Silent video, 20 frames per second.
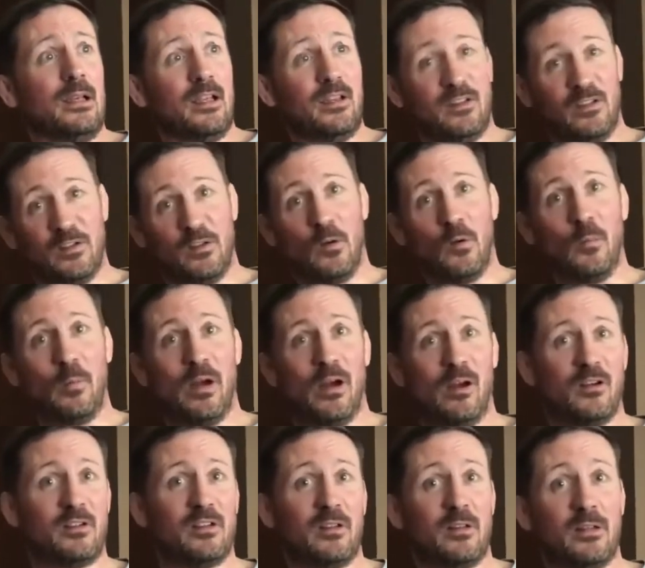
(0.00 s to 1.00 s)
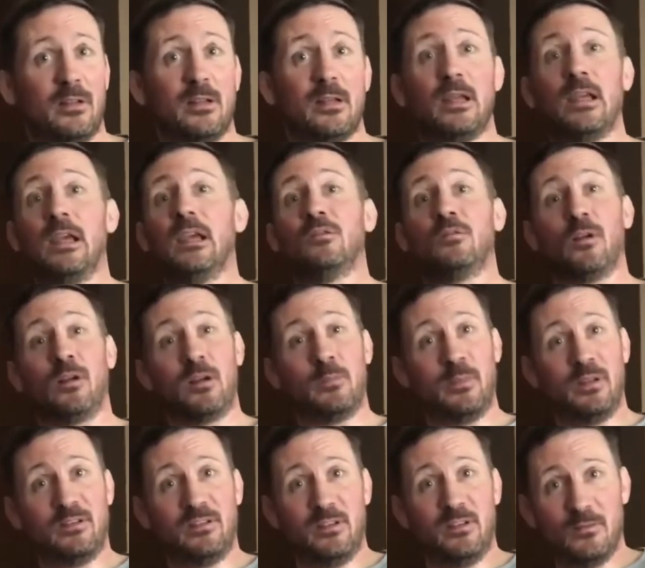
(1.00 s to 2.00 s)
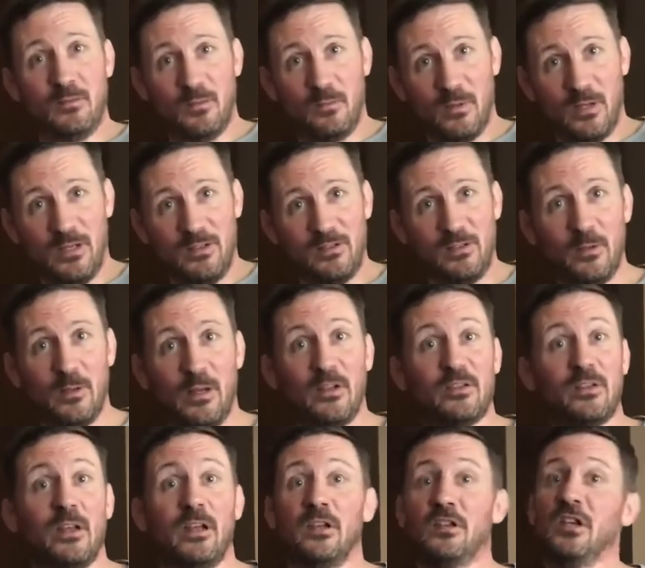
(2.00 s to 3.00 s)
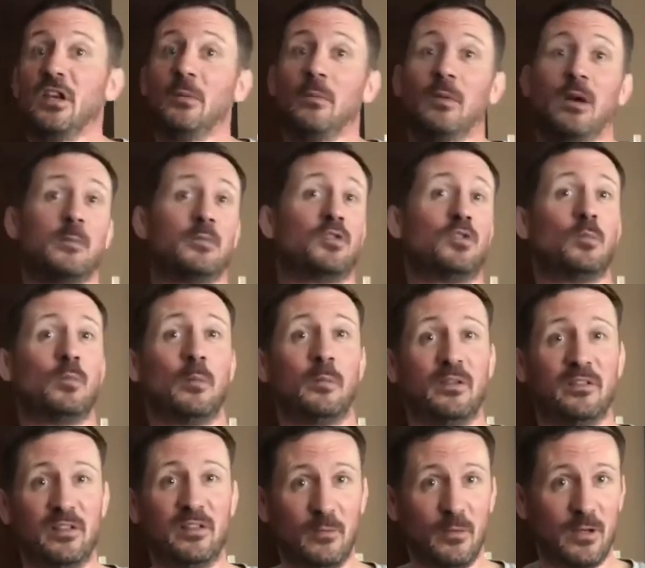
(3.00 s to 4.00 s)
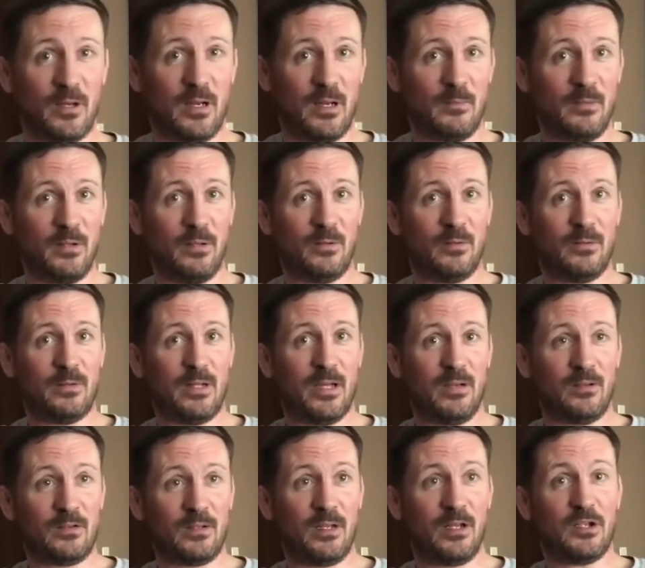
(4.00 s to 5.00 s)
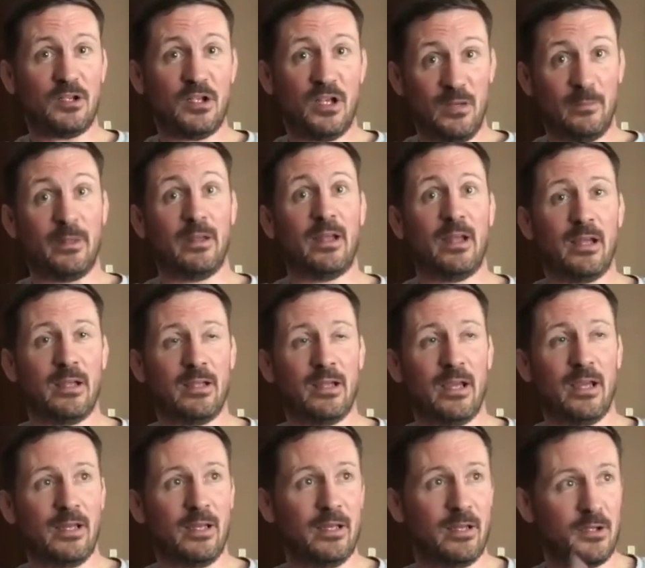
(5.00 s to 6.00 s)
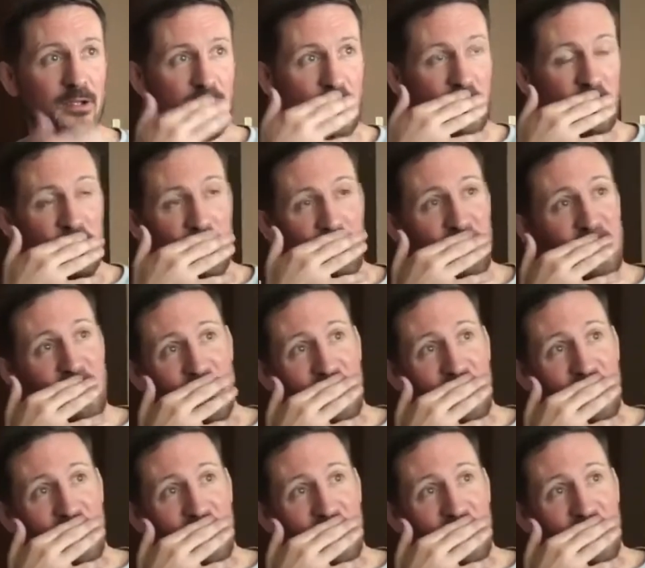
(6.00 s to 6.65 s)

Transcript: his own person. He's very busy with what he's doing outside the gym. I'm super busy with what I'm doing outside the gym and in the gym.